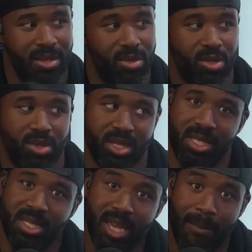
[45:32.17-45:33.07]
you choose to
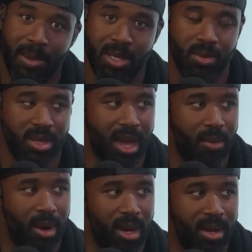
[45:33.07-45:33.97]
step into it that way.